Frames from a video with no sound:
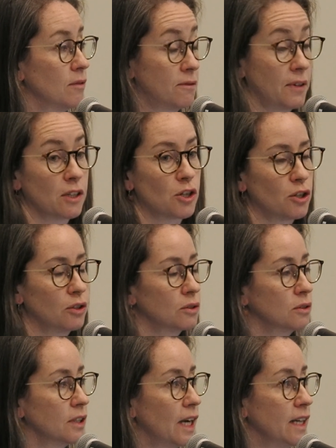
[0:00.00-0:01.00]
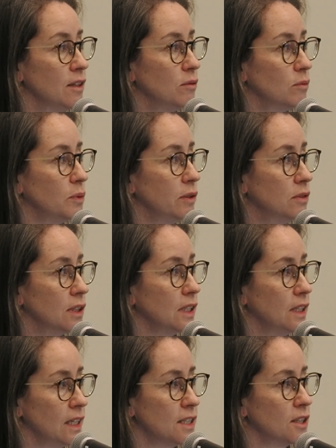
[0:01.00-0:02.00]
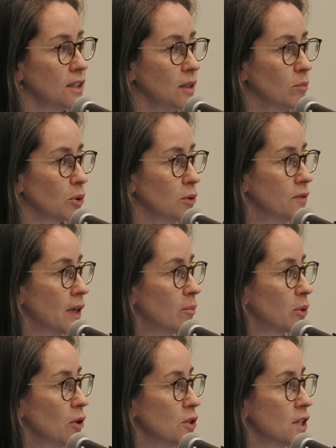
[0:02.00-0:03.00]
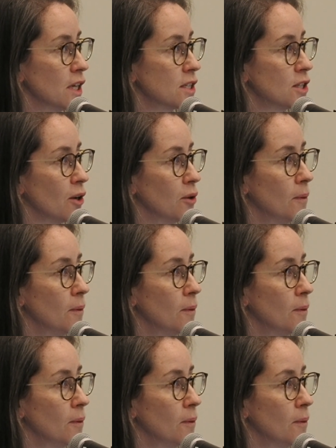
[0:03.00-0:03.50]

functional, and we really need to improve that process. So